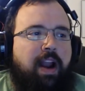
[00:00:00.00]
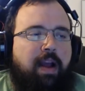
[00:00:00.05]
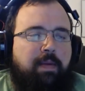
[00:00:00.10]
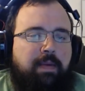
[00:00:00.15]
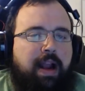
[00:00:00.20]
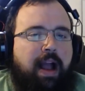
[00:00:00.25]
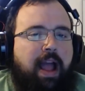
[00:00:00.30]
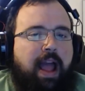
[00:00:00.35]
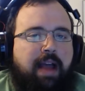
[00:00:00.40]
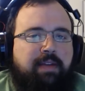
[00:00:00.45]
I
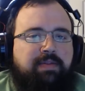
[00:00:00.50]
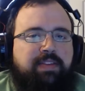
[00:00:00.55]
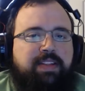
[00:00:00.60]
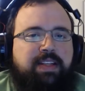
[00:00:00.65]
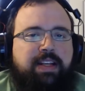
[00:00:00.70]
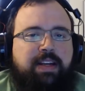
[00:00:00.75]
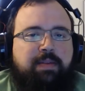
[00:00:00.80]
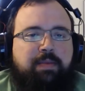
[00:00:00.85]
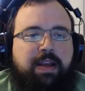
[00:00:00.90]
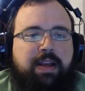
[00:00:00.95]
mean, I have
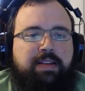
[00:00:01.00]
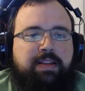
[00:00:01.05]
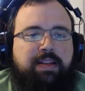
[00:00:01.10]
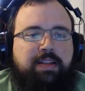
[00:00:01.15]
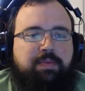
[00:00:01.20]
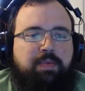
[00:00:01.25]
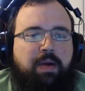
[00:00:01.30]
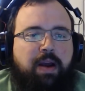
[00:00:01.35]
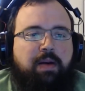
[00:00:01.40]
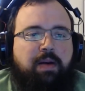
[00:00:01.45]
seen Amazing
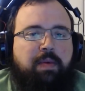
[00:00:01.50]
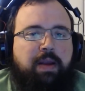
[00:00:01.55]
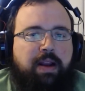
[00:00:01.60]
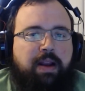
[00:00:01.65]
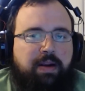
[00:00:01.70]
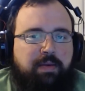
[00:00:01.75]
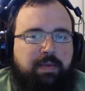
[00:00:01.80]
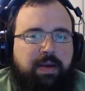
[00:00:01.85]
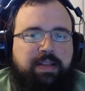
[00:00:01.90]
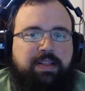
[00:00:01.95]
Spider-Man
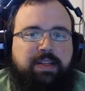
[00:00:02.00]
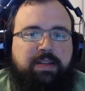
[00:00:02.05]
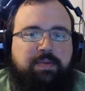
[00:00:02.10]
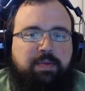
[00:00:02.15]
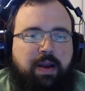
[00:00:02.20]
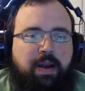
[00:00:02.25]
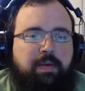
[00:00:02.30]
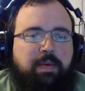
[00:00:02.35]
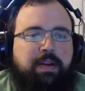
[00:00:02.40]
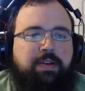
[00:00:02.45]
and Amazing
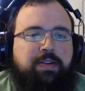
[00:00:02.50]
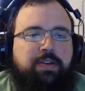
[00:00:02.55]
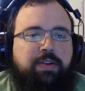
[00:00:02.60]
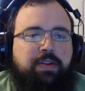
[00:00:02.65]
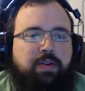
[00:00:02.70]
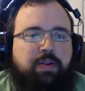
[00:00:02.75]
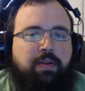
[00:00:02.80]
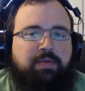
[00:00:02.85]
Spider-Man 2.